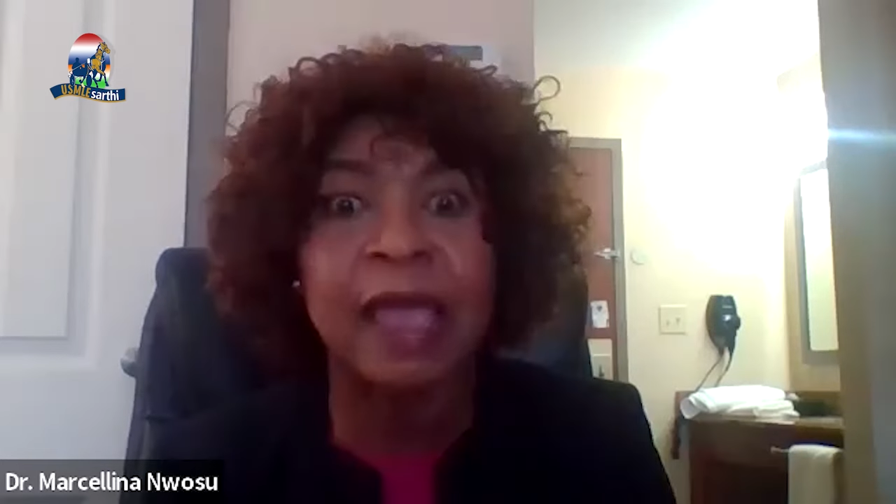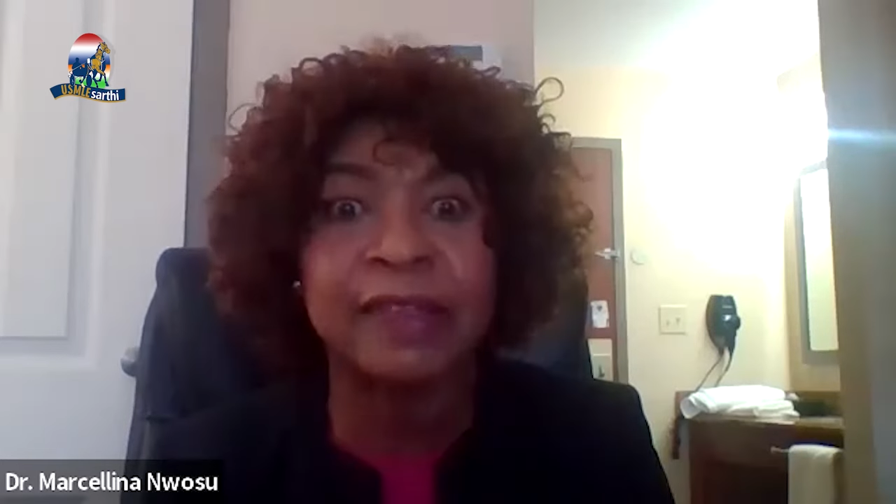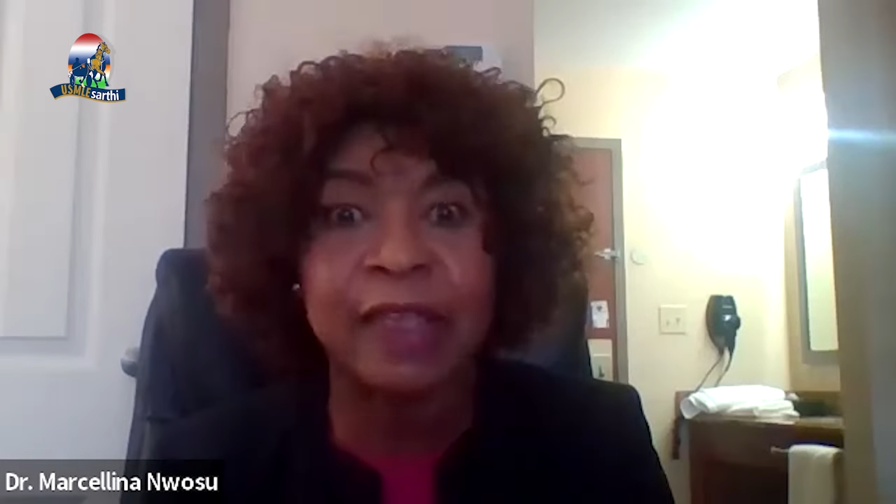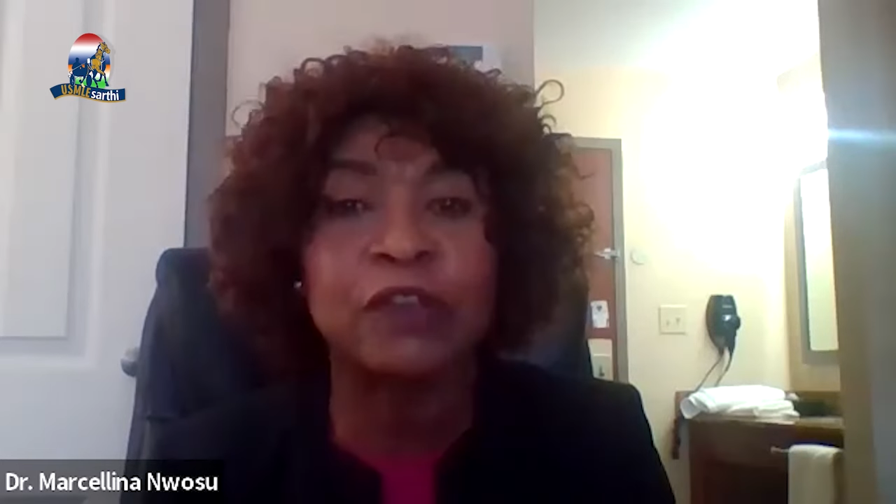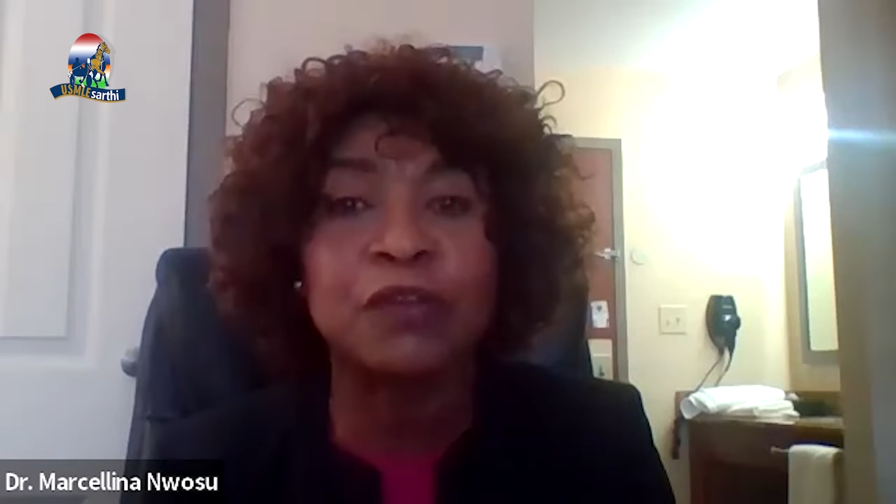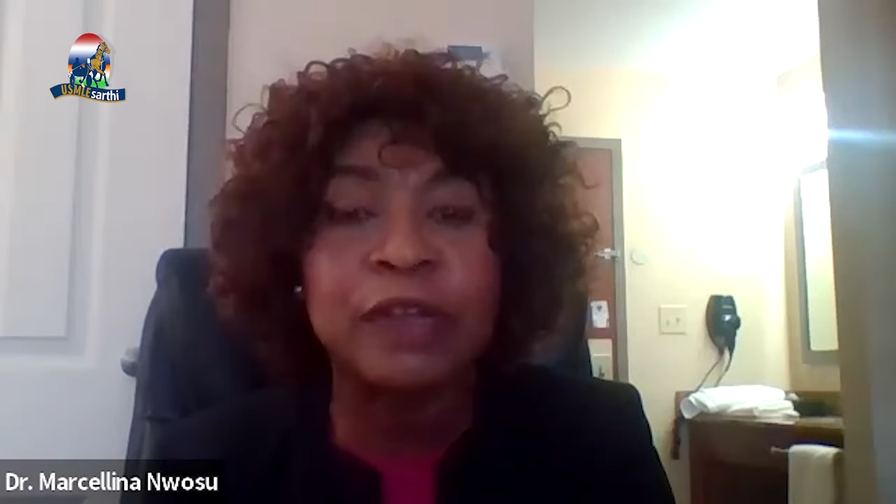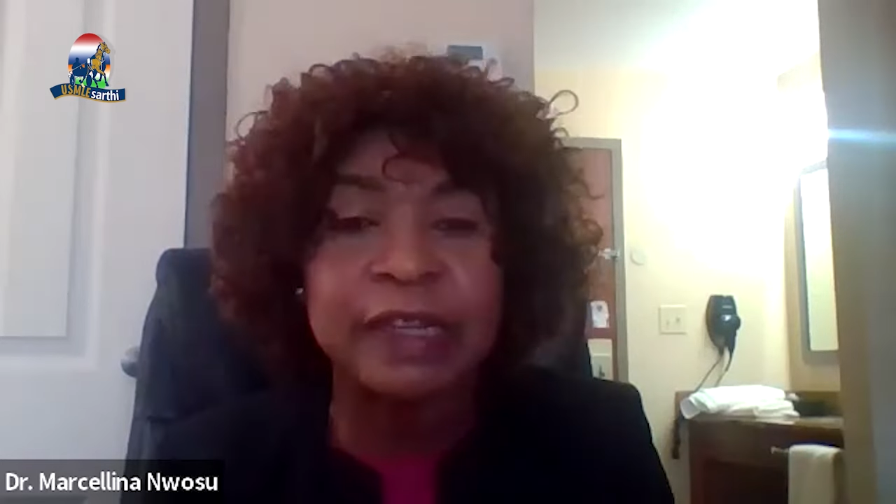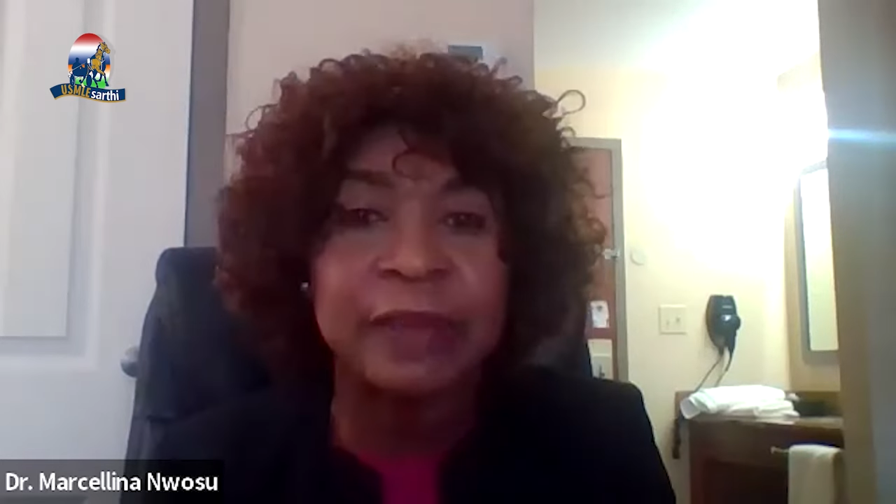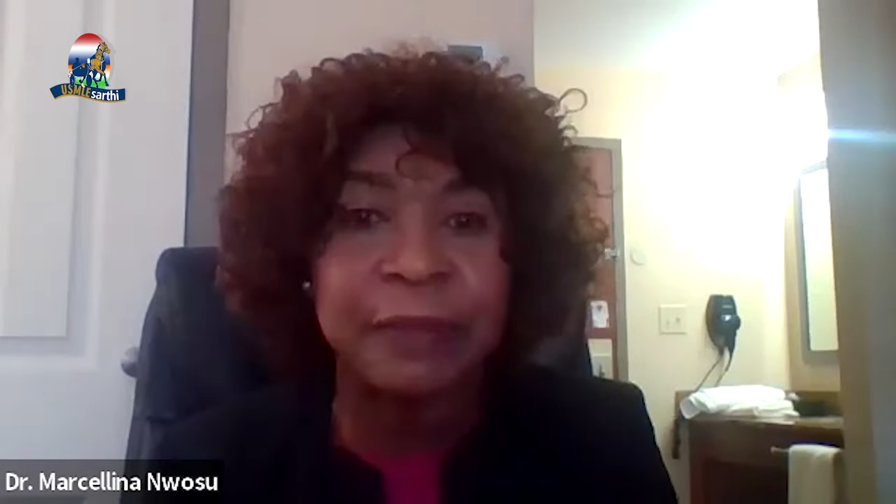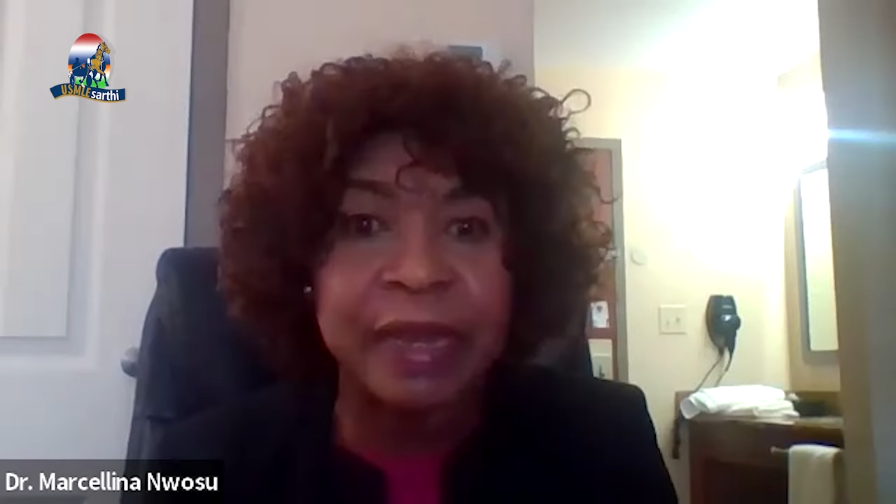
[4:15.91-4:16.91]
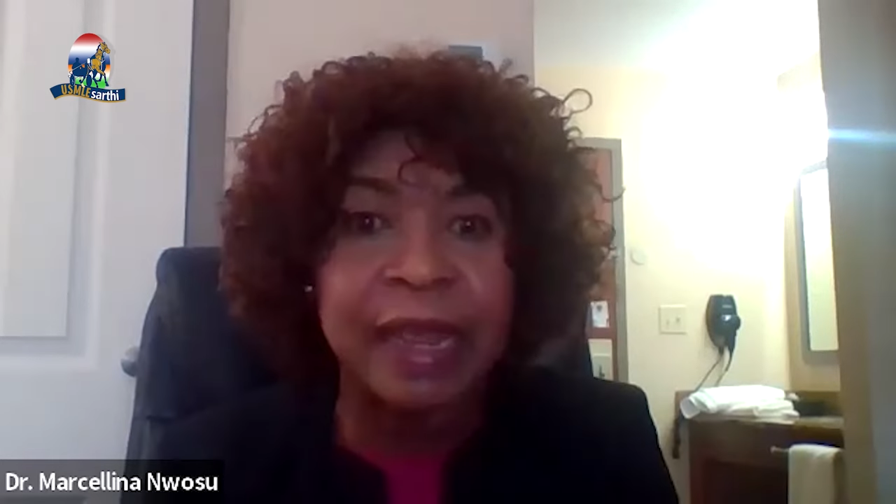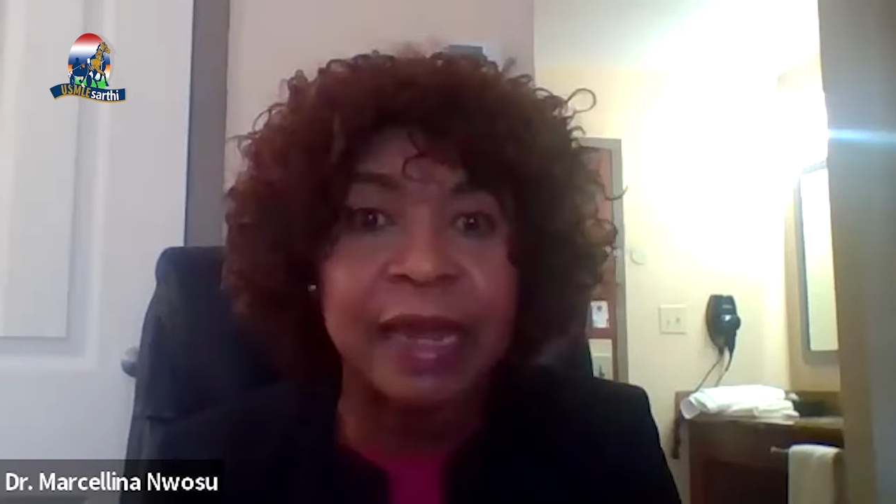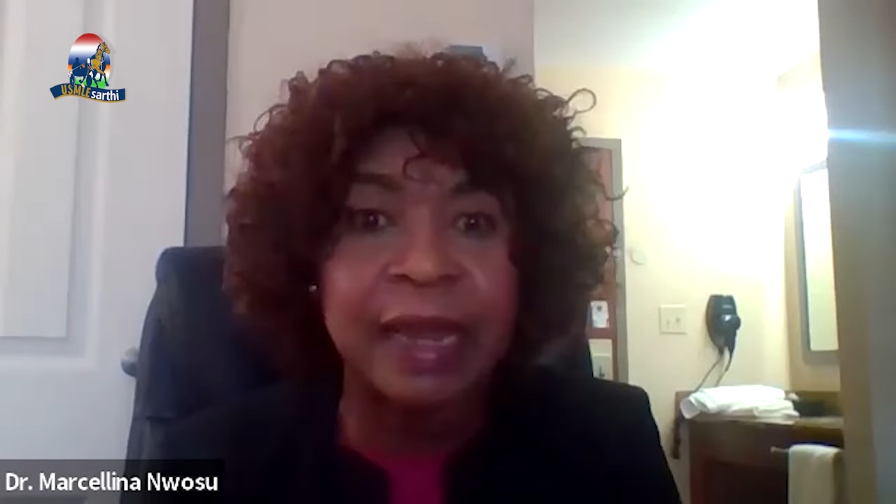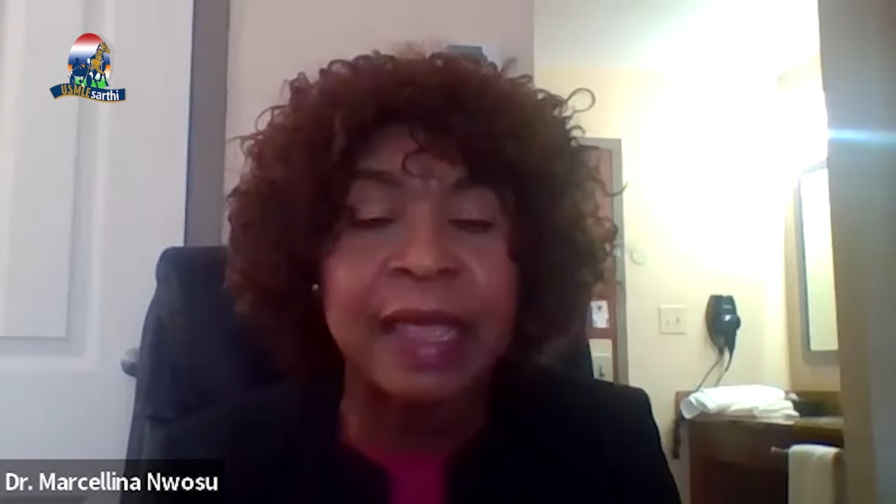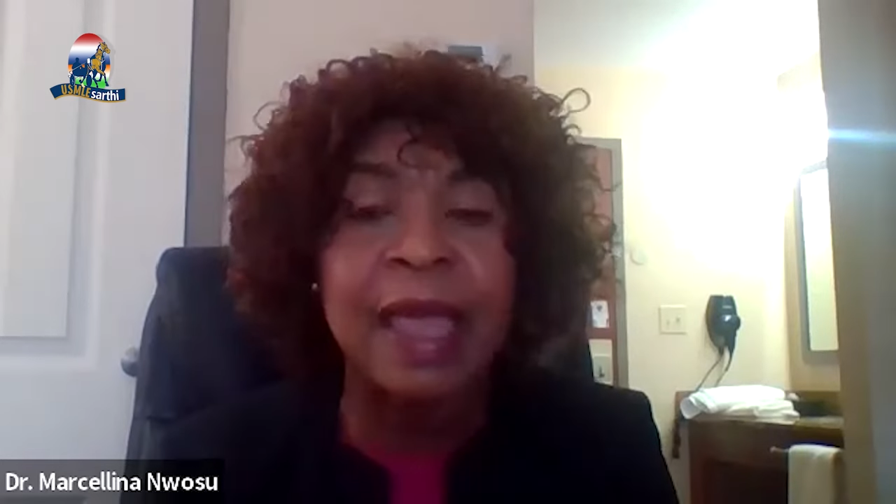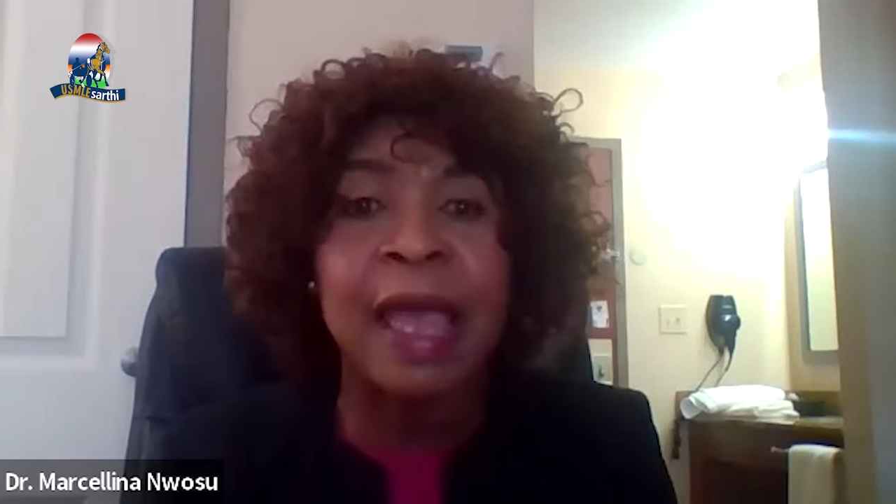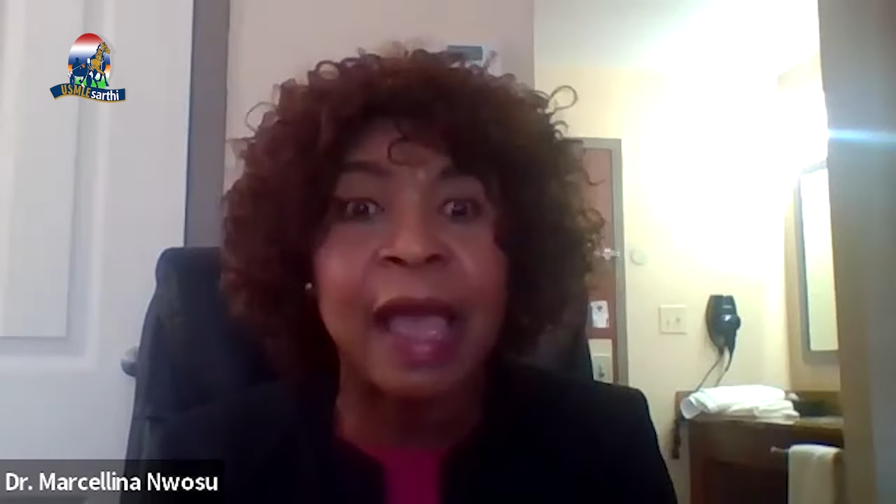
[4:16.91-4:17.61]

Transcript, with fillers: I scheduled it immediately,